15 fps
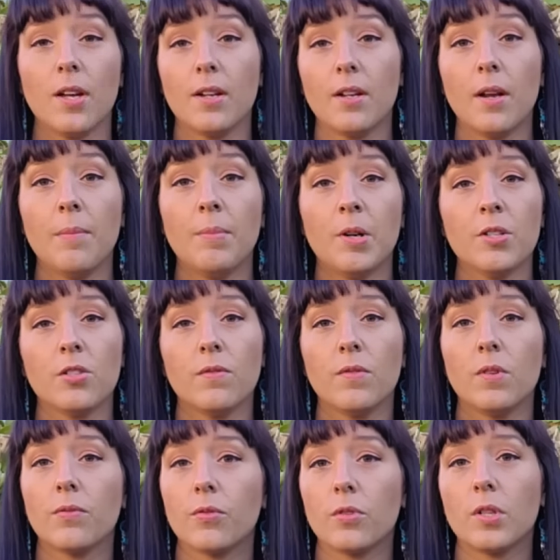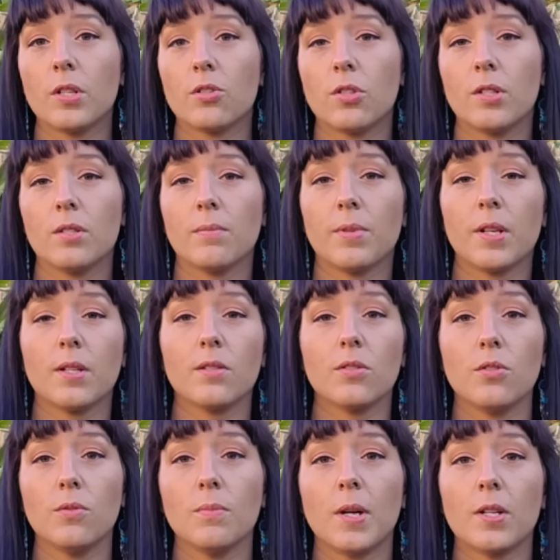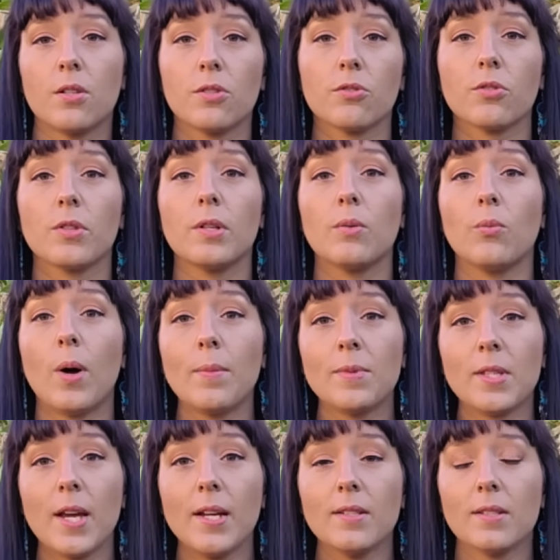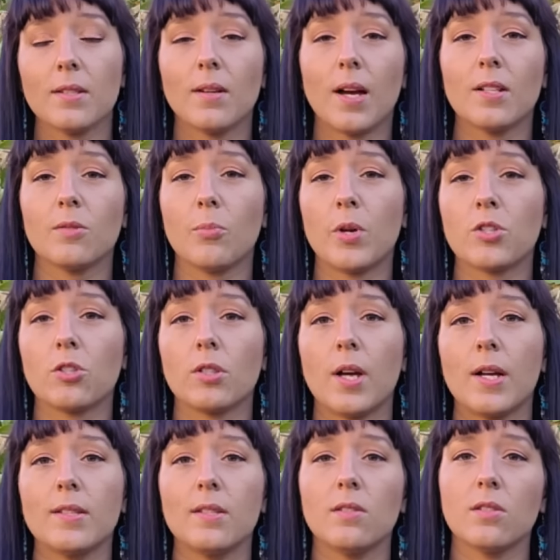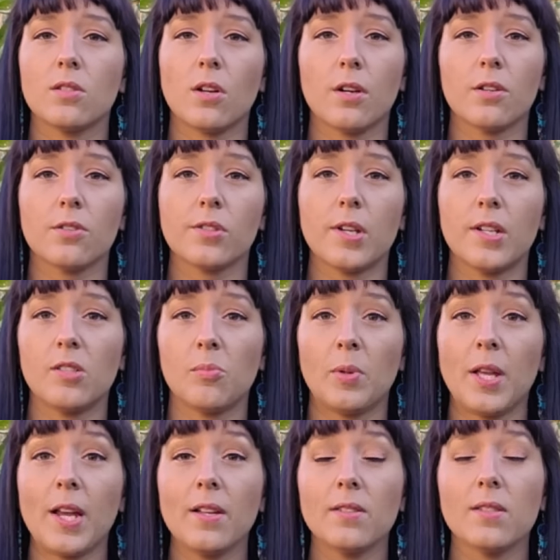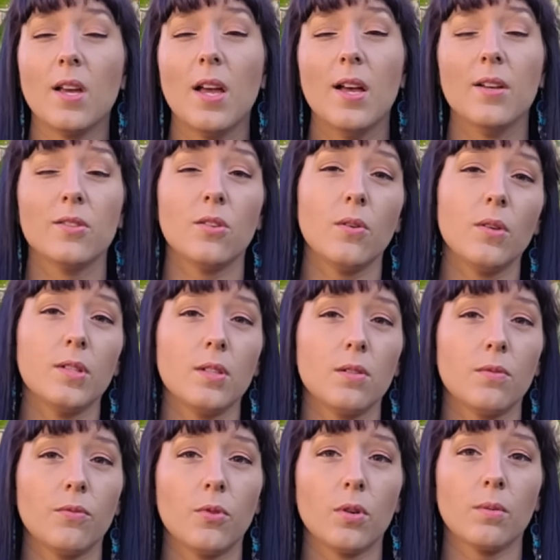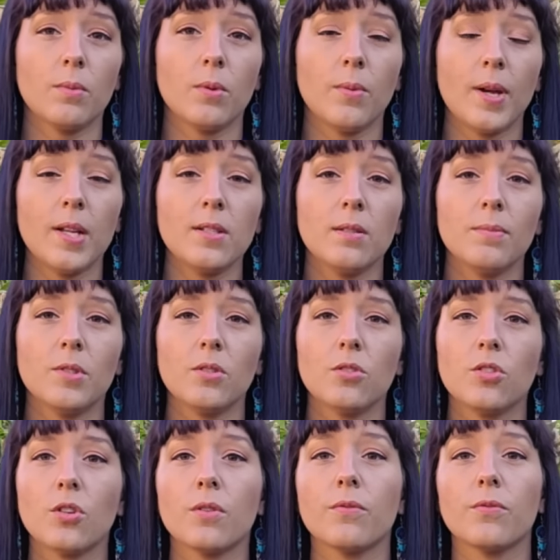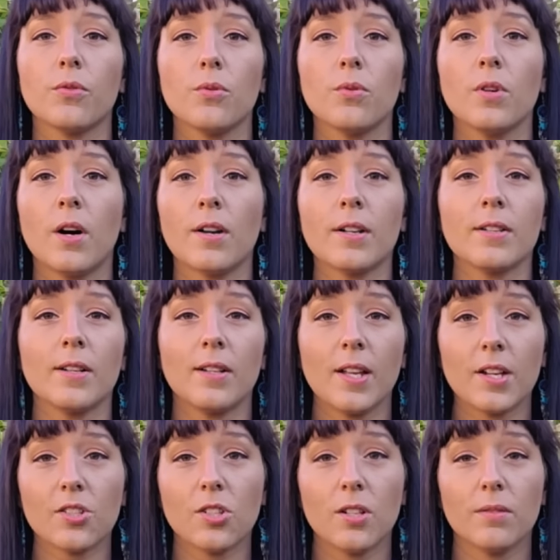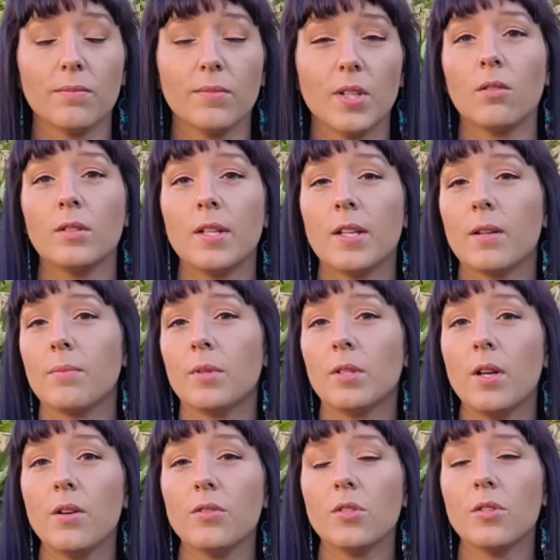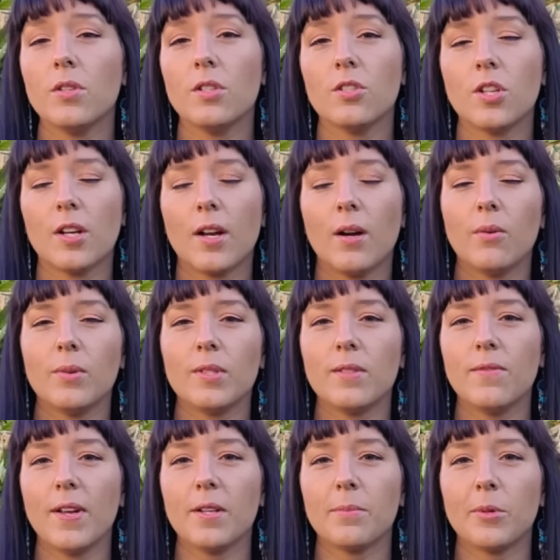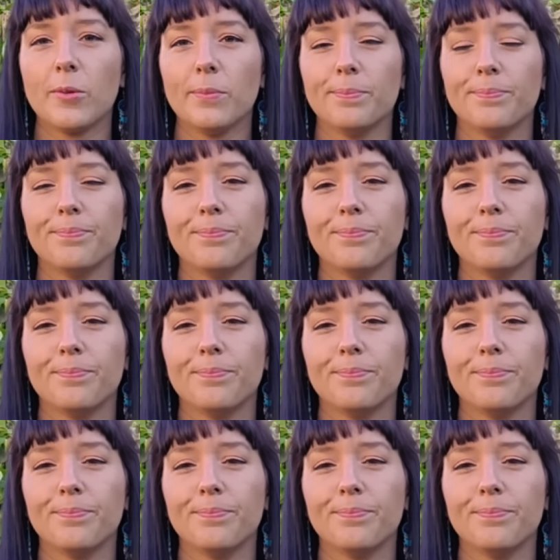just added a bunch of new fruiting trees and plants to my nursery website. I specialize in starter-sized plants, so it's an affordable way to build your fruit garden collection. I'll link it below so you can check out what's available.